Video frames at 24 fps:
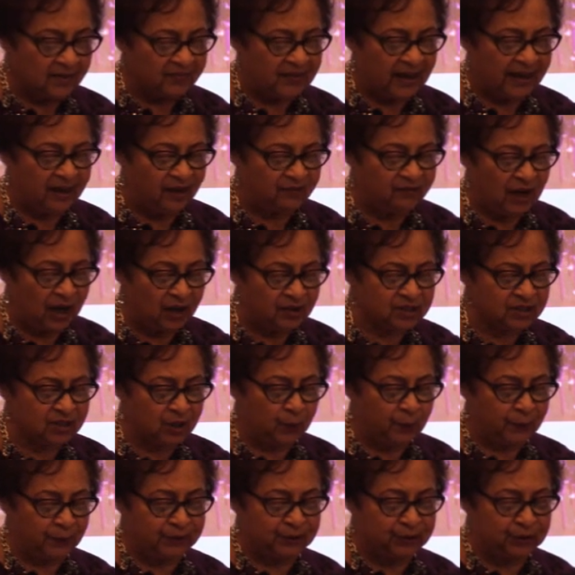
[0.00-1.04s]
They have
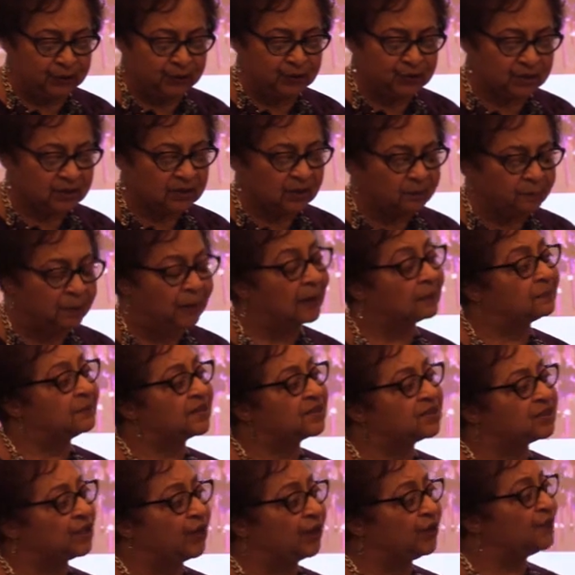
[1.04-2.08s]
also produced
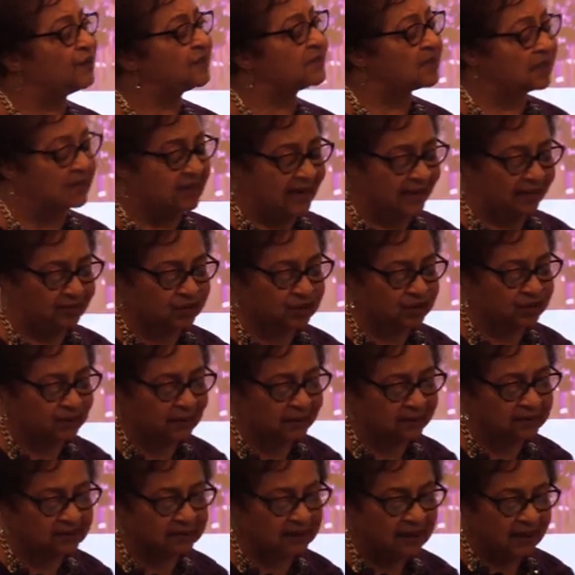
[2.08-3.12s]
public service
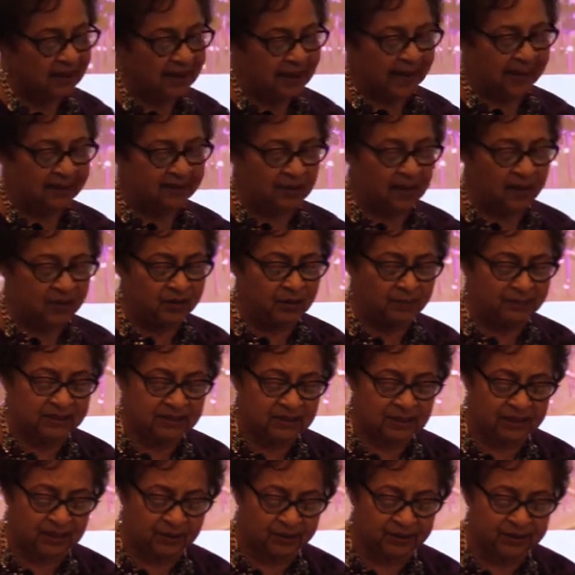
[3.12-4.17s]
announcements and other
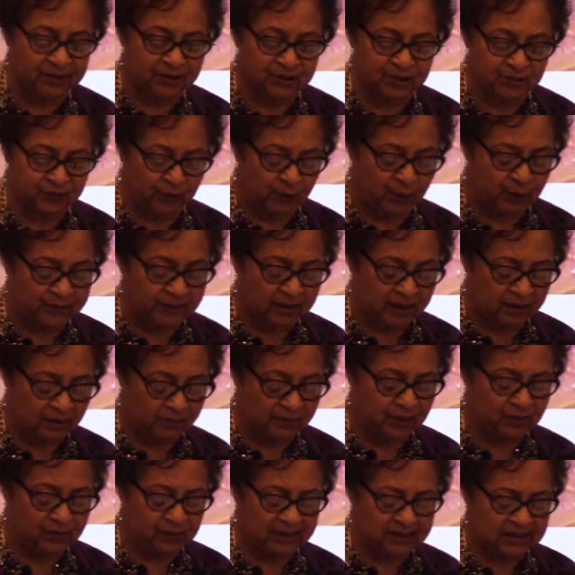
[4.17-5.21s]
materials for the
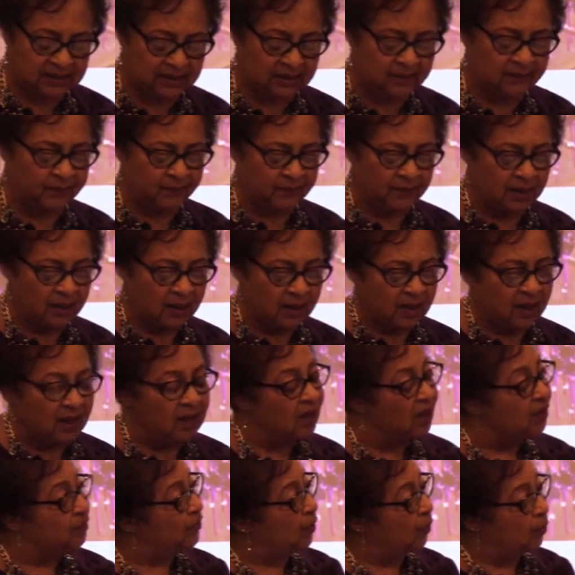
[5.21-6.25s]
community.
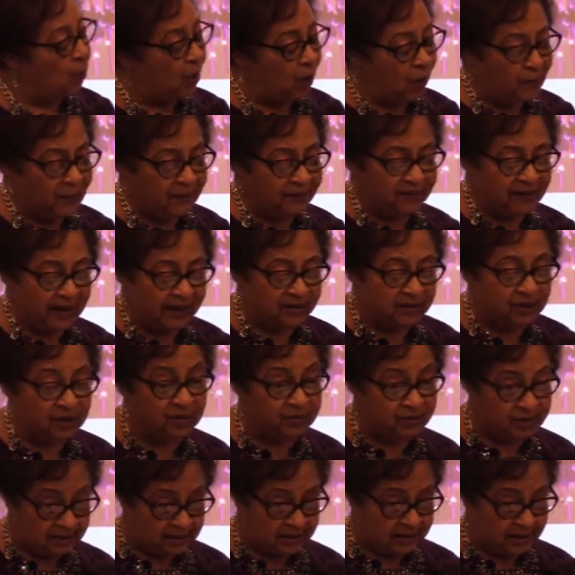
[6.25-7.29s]
The woman that
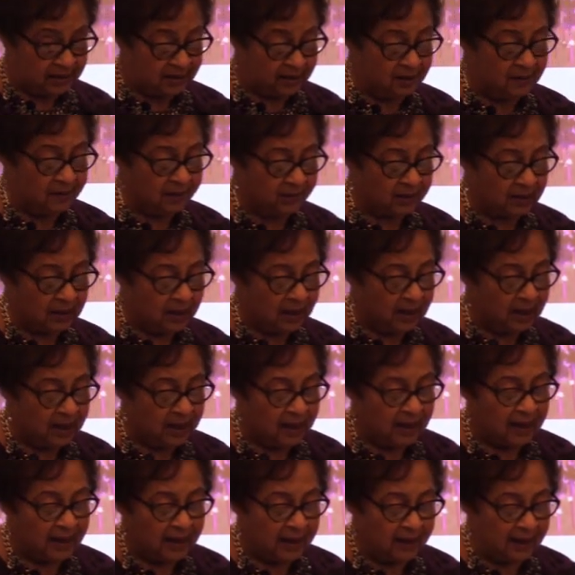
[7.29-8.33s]
you see
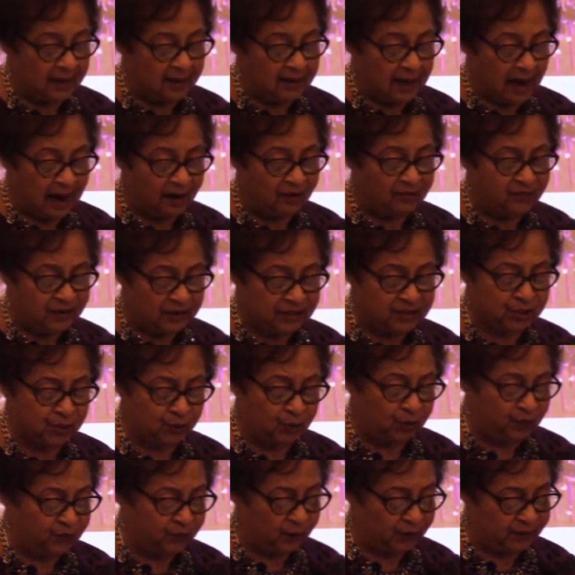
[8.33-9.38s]
in our
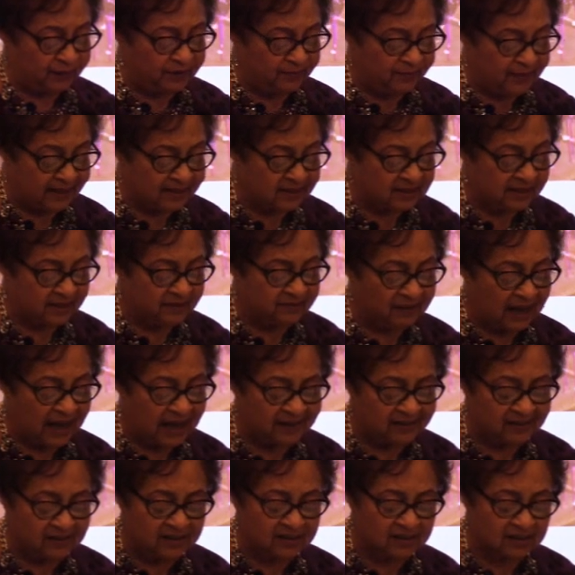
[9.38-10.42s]
visual for domestic
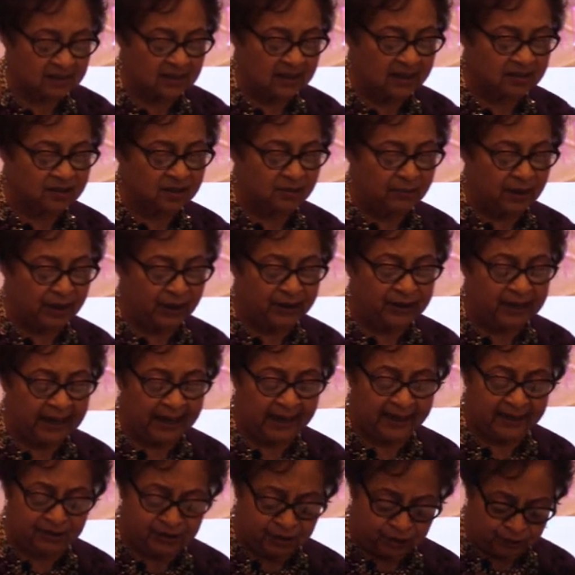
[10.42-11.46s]
violence is Mary
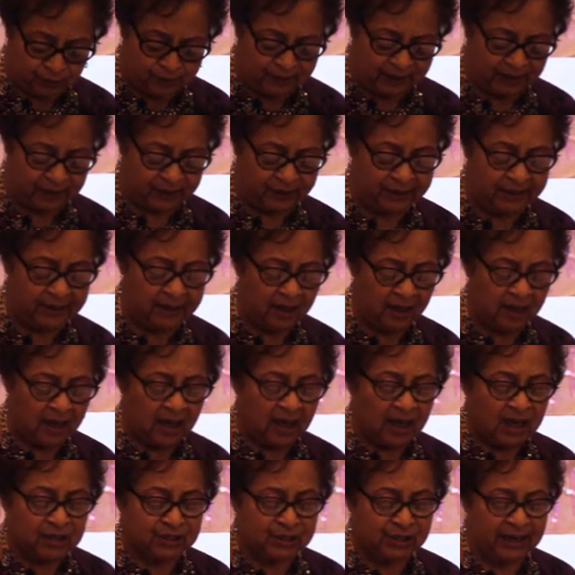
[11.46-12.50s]
Kay Dewberry,
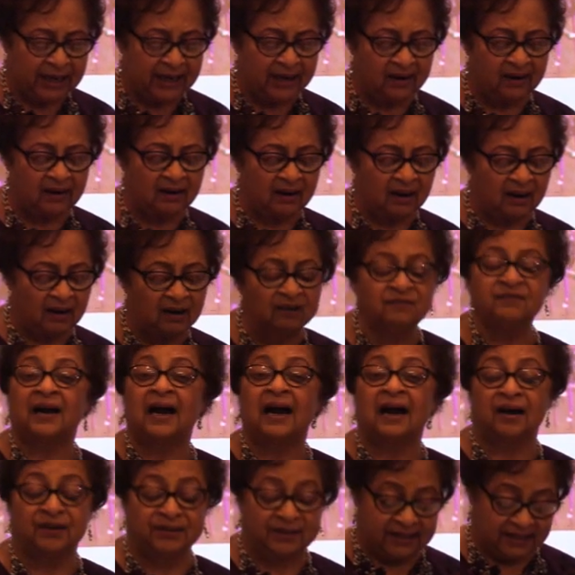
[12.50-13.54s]
chair
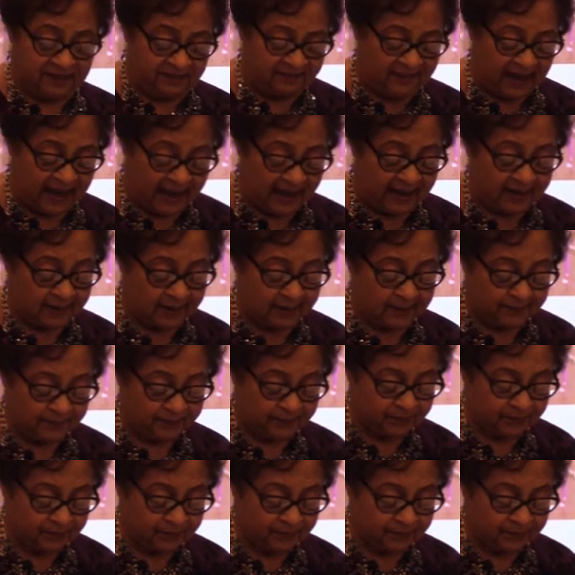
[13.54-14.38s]
of our DVAC.